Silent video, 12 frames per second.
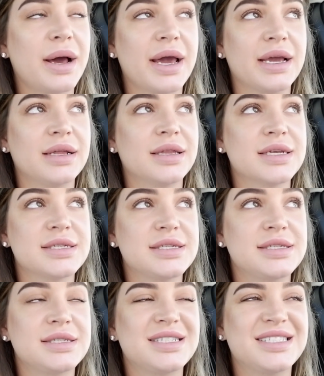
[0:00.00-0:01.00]
buying this
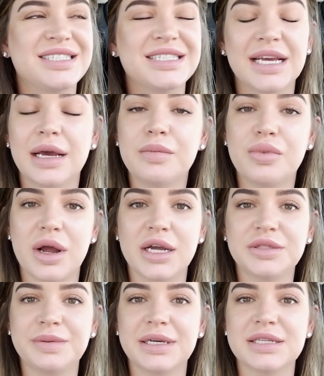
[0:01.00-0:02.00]
damn
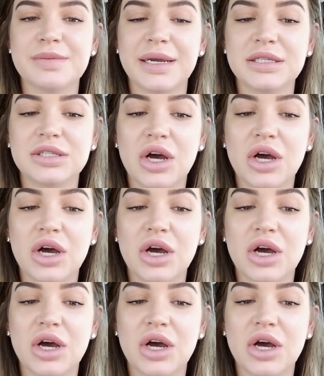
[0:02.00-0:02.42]
brush because my